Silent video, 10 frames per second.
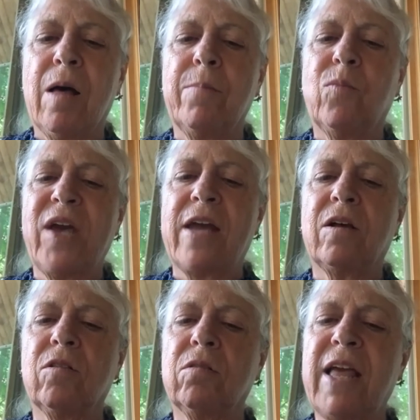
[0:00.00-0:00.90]
We had
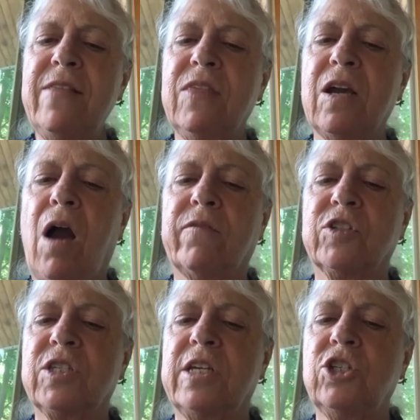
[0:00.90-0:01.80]
a lengthy
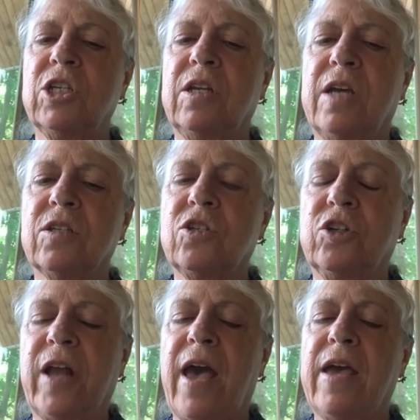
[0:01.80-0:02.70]
conversation
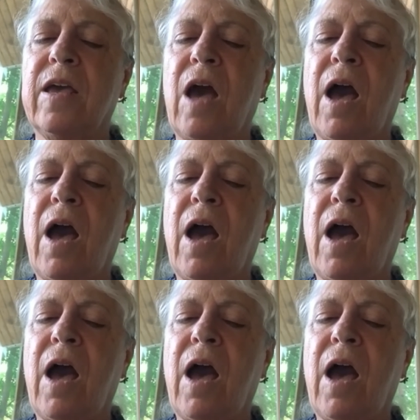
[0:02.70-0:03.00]
yesterday.